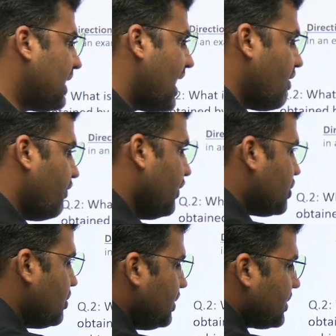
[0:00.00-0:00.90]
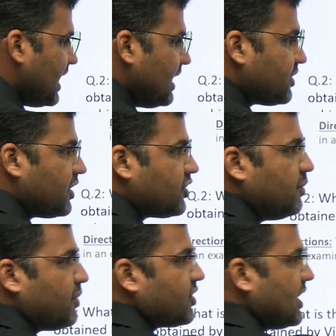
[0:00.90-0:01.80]
that Vishnu is getting
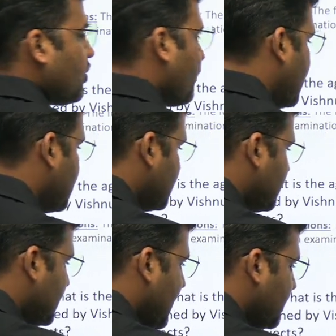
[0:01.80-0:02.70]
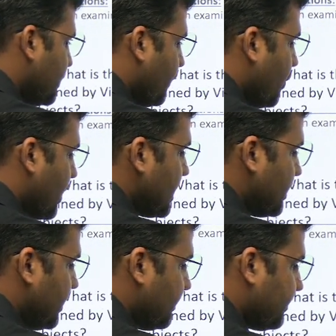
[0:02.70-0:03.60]
60% of 800, that is
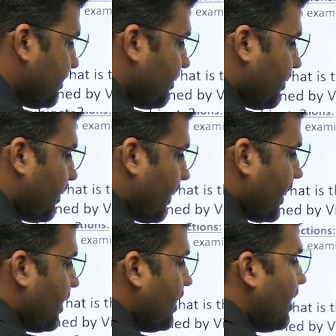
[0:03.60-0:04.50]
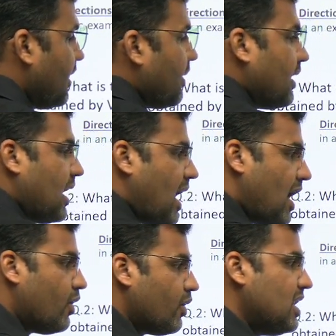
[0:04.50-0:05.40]
480.
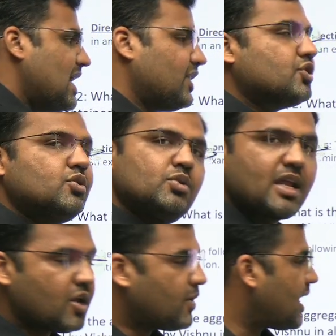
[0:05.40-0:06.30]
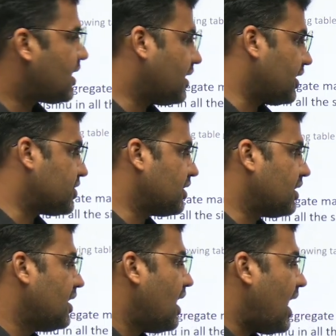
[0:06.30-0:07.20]
Now let's do the required
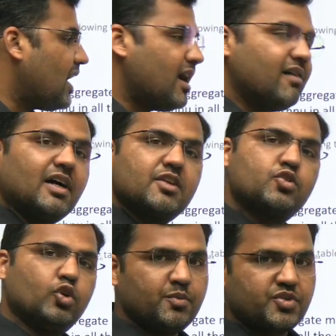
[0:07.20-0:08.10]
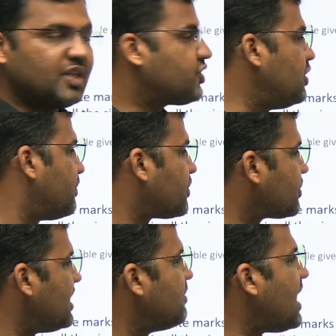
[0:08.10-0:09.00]
correction. I have assumed
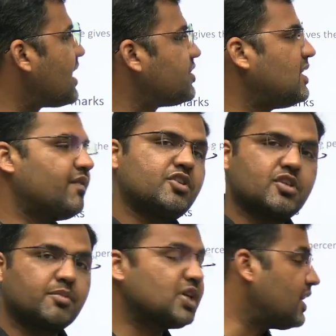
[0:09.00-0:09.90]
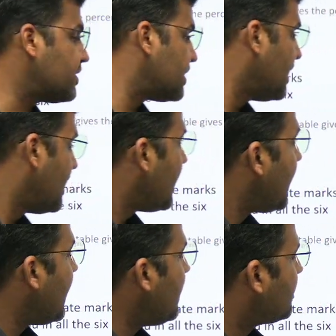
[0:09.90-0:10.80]
60% marks in every subject.
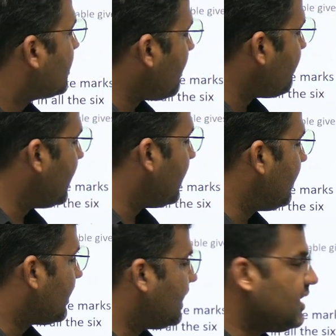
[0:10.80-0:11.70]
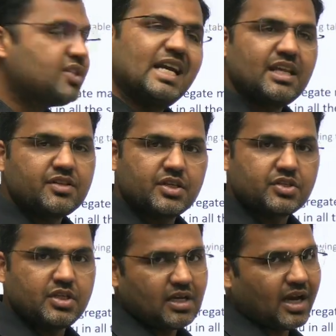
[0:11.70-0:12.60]
In Tamil, he's getting
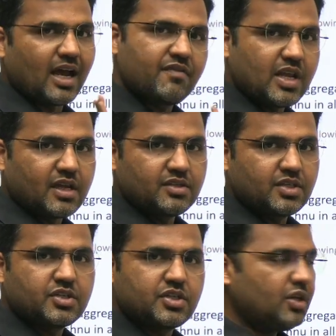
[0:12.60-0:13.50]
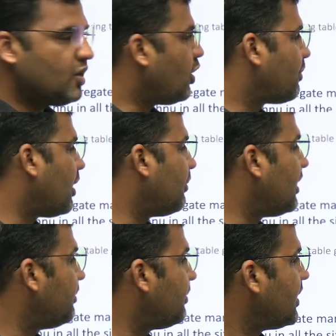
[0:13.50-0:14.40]
60. I have taken 60, no
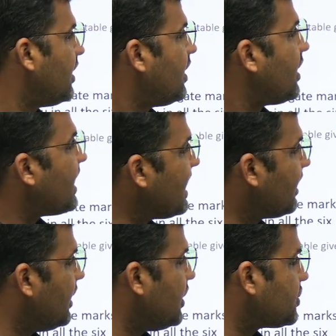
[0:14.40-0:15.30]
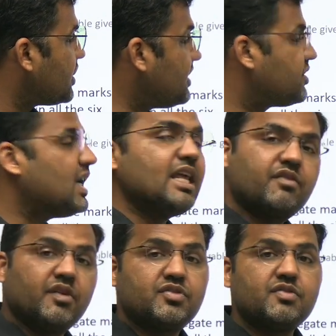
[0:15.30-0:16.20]
problem. English, he's
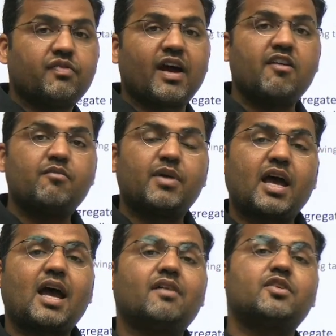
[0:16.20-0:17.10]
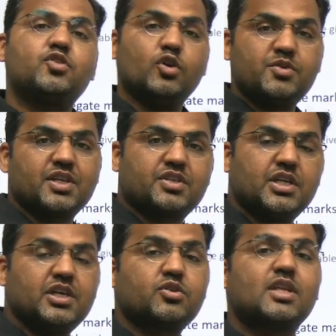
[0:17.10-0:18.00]
getting 55, but I have assumed
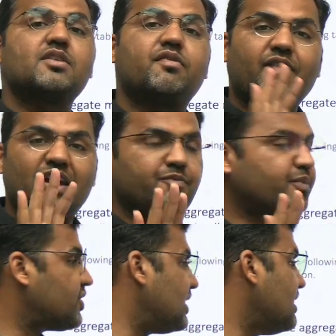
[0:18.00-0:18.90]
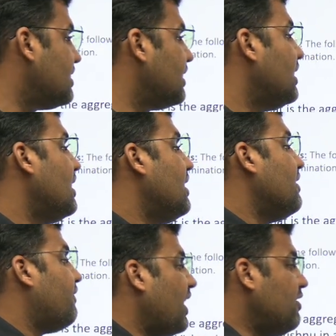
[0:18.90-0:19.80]
60. So there's a 5%
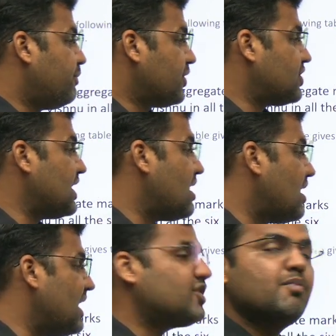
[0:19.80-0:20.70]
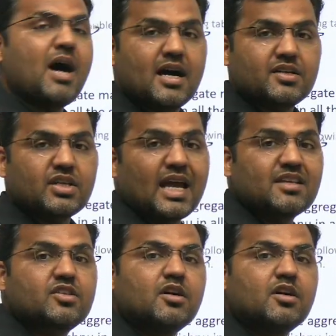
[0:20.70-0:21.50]
less marks as